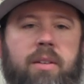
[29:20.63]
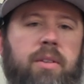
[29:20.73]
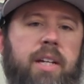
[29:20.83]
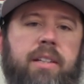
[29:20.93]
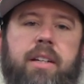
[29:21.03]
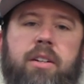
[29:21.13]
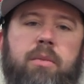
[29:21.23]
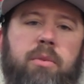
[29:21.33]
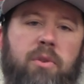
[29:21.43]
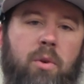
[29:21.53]
I would like to hit
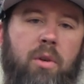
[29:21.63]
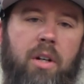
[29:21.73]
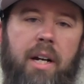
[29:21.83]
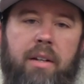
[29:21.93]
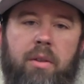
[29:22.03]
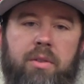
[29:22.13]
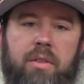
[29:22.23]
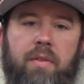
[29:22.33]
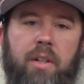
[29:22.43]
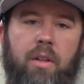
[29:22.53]
on before I close
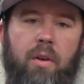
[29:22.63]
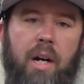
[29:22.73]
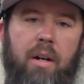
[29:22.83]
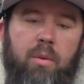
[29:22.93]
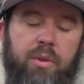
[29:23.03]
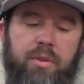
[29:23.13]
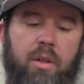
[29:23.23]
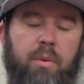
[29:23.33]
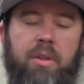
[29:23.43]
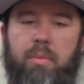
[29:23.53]
this video out. We'll
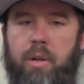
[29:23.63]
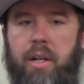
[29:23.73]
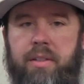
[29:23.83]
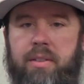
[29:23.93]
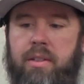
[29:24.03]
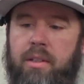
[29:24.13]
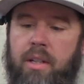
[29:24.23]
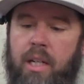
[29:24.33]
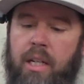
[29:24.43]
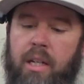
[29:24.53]
start with the price.
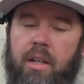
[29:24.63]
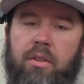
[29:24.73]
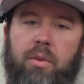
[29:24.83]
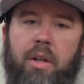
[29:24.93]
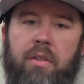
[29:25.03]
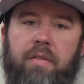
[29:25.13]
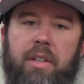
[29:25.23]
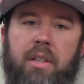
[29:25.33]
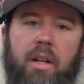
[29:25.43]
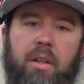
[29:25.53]

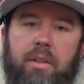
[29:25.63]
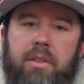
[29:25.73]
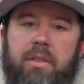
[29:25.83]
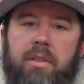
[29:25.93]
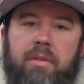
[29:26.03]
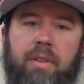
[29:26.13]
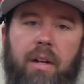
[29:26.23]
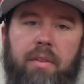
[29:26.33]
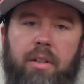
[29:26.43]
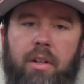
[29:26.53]
$350,
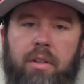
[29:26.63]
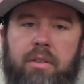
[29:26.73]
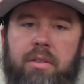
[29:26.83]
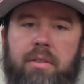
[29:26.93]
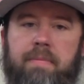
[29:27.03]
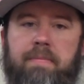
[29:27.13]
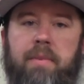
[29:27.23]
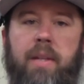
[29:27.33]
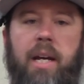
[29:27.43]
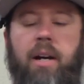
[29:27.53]
$500.
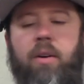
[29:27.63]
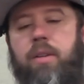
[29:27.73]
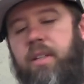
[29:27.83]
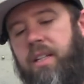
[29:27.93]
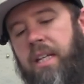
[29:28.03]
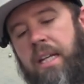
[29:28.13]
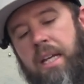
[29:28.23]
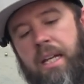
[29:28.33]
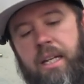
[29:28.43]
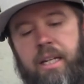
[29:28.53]
Now,
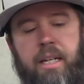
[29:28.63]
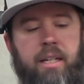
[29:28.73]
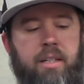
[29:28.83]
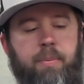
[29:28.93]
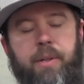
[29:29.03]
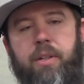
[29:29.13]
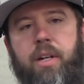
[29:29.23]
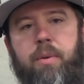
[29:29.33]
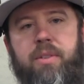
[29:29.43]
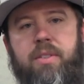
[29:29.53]

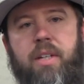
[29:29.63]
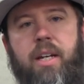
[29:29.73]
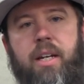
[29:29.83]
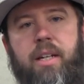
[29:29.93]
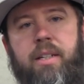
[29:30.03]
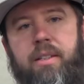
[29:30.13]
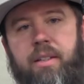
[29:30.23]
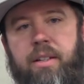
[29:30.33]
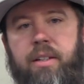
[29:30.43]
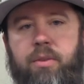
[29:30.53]
typically I would say
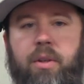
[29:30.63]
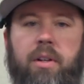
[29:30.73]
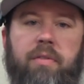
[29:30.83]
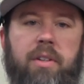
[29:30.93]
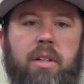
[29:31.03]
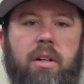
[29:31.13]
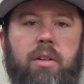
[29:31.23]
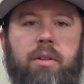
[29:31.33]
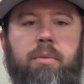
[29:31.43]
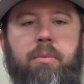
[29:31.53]
the
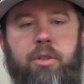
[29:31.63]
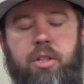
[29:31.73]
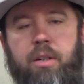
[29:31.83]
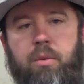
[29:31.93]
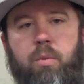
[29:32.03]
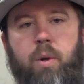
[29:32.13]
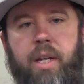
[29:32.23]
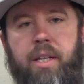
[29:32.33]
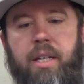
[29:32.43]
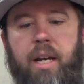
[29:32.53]
$350 machine would
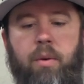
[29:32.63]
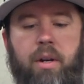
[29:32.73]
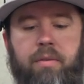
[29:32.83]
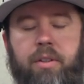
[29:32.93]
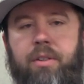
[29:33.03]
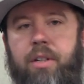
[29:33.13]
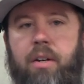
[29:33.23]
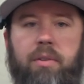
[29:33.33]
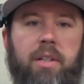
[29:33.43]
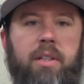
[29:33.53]
win. However, they're
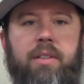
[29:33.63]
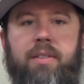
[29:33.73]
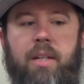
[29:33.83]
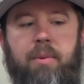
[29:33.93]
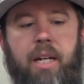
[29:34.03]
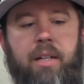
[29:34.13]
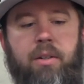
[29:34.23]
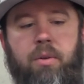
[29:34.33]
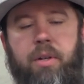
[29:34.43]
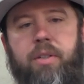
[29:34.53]
not really in the same
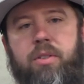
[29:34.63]
category.